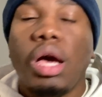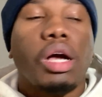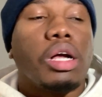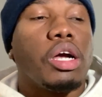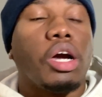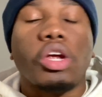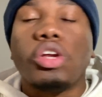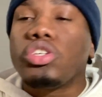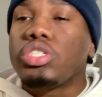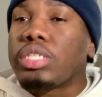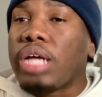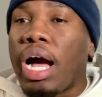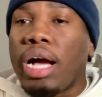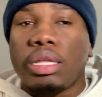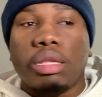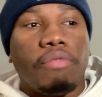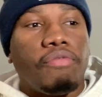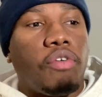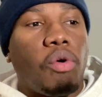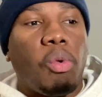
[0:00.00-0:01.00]
Gunnar
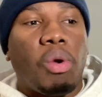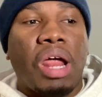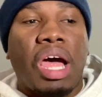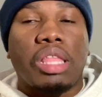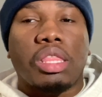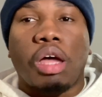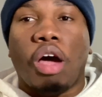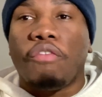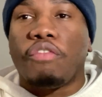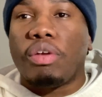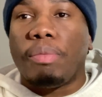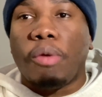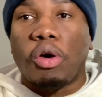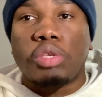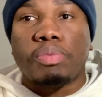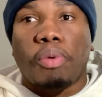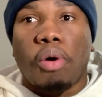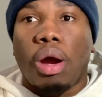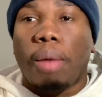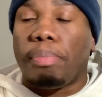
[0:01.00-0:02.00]
Stockton, for what I thought for the
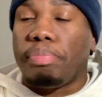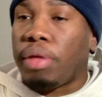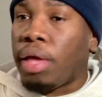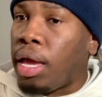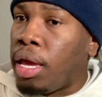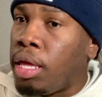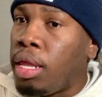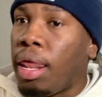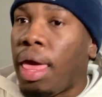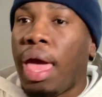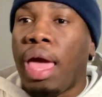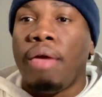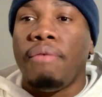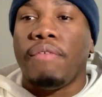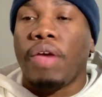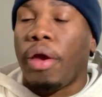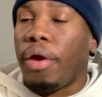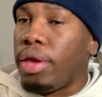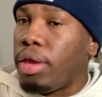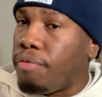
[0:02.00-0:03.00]
most part, played a
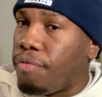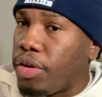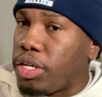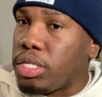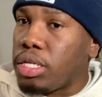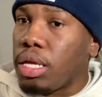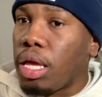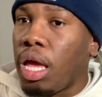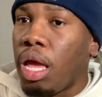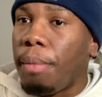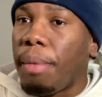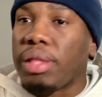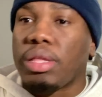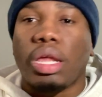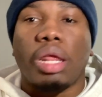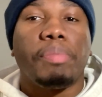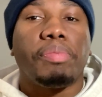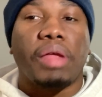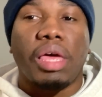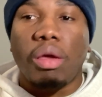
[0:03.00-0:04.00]
very efficient game. I
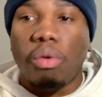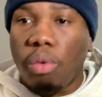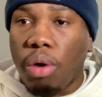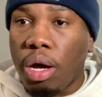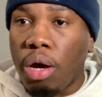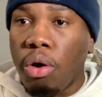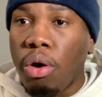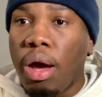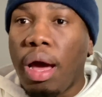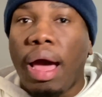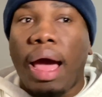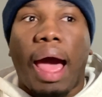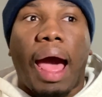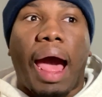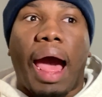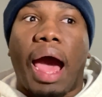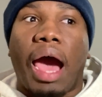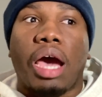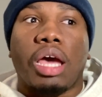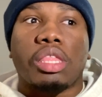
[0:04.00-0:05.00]
thought he played well.
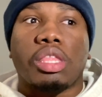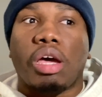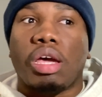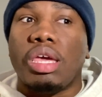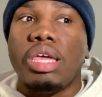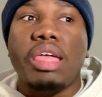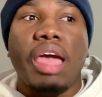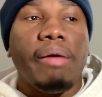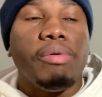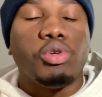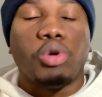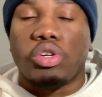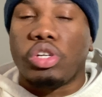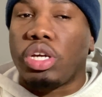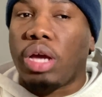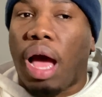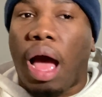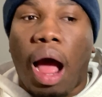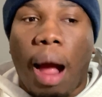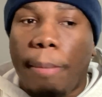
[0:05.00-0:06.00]
I thought he gave
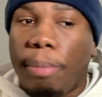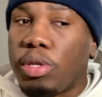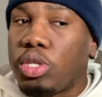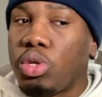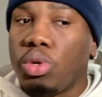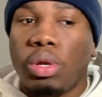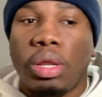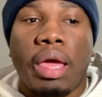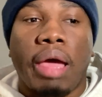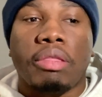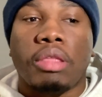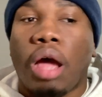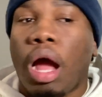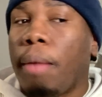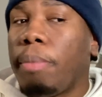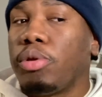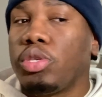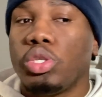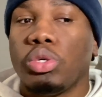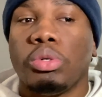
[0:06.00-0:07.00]
Georgia opportunity after
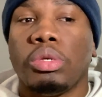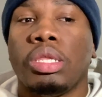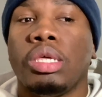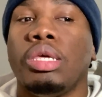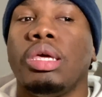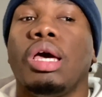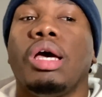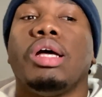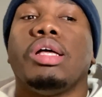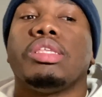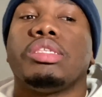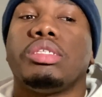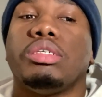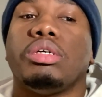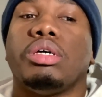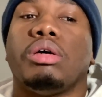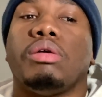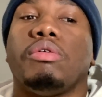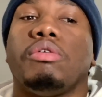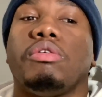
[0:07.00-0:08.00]
opportunity
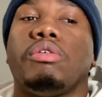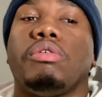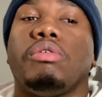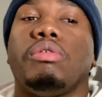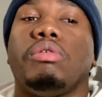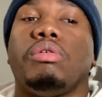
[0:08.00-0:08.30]
to